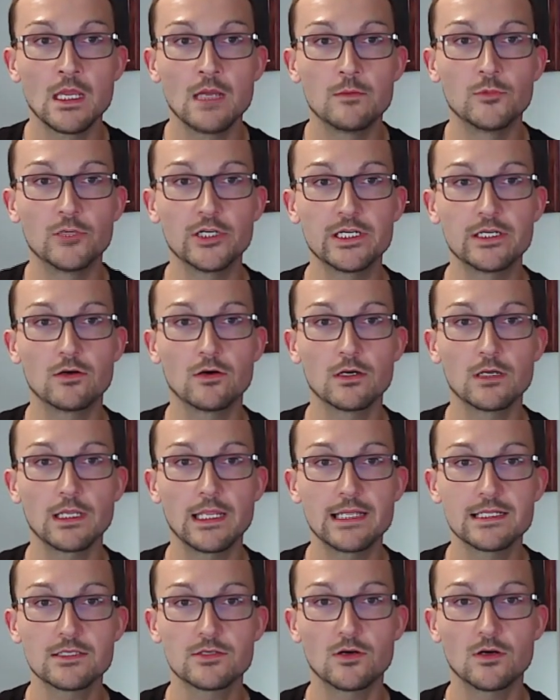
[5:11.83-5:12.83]
Marine Corps
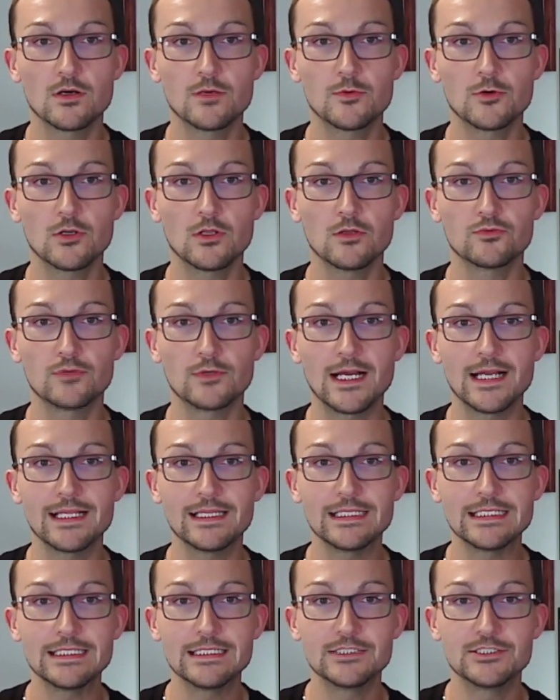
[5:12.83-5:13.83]
Lance Corporal
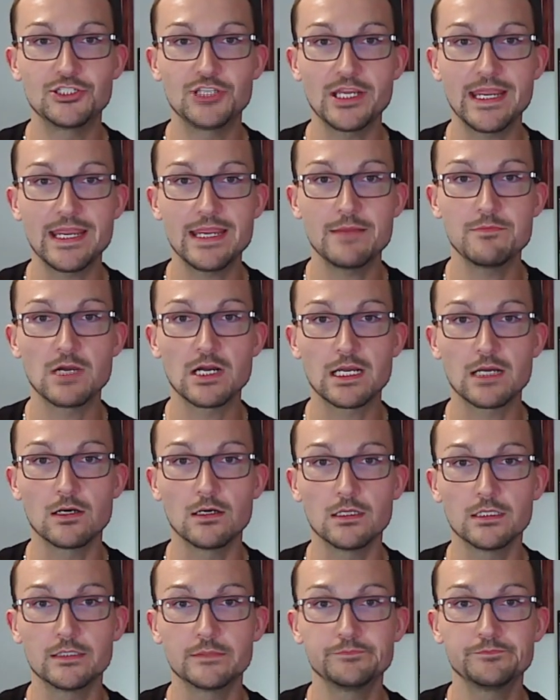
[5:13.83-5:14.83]
Riley J.
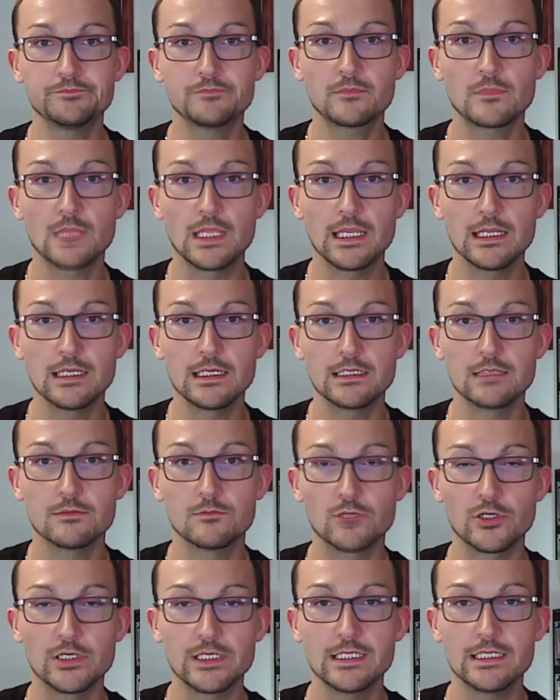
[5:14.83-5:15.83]
McCollum, a
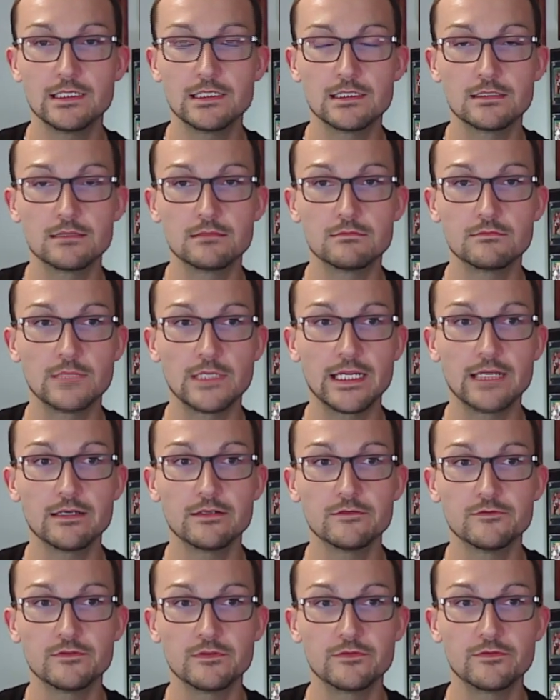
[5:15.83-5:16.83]
Marine and
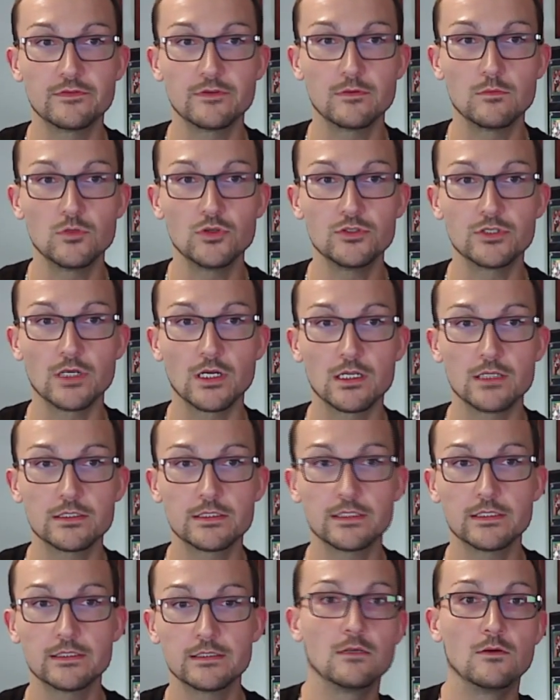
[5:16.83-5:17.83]
native of
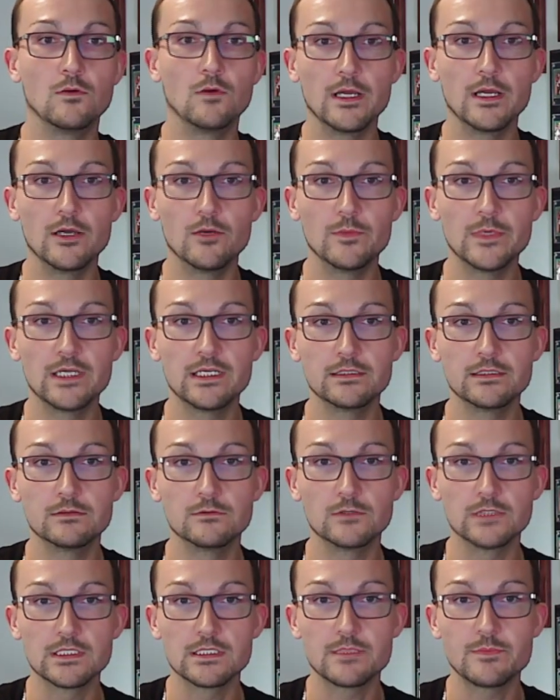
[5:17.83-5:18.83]
Boudrant, Wyoming,
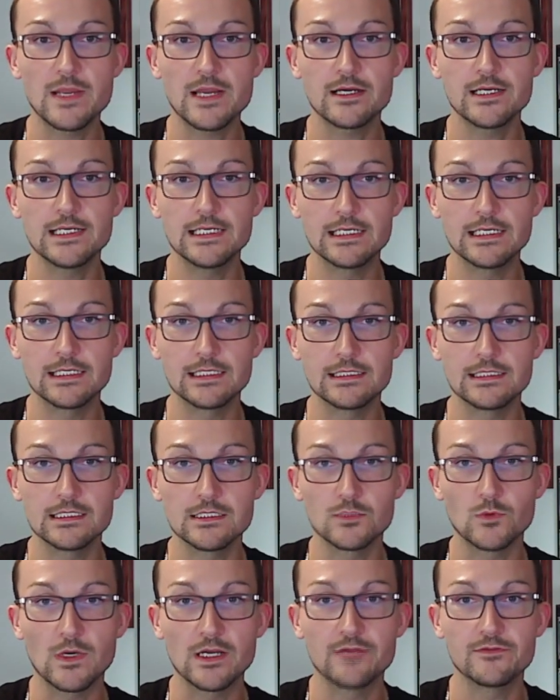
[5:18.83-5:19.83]
was married, and
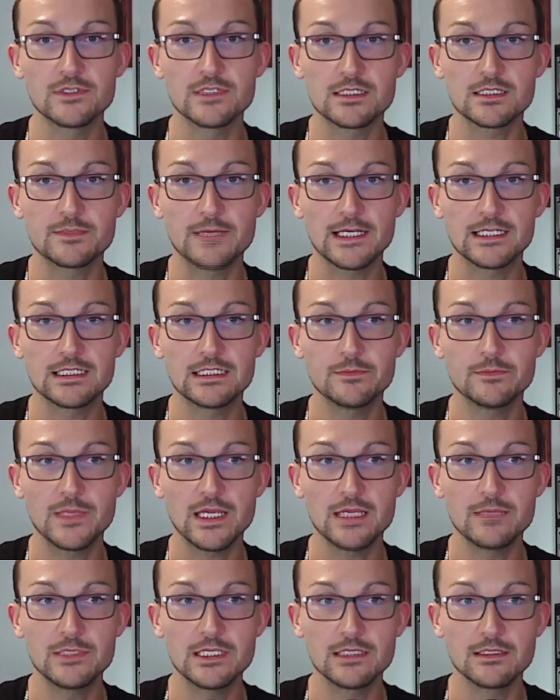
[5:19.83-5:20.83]
his wife was expecting a
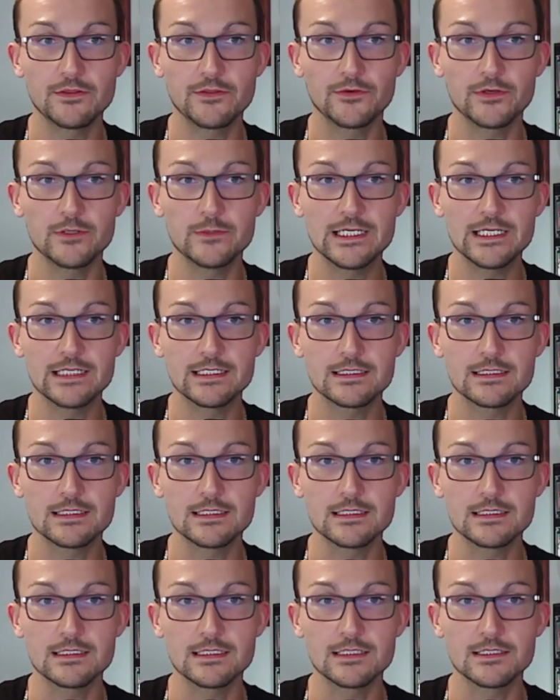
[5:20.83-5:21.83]
baby in 3 weeks,
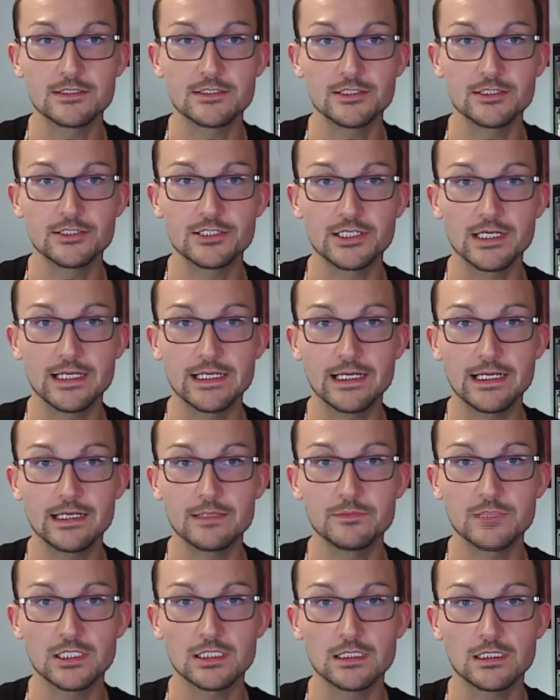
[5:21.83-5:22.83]
his sister
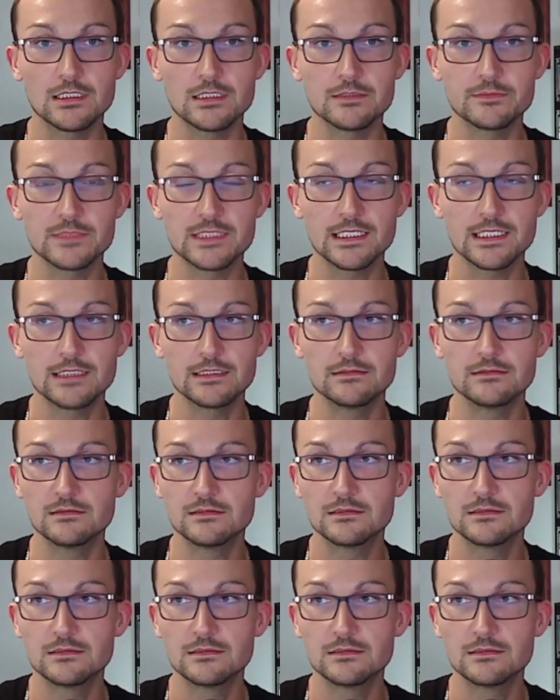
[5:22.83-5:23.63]
Cheyenne McCollum said.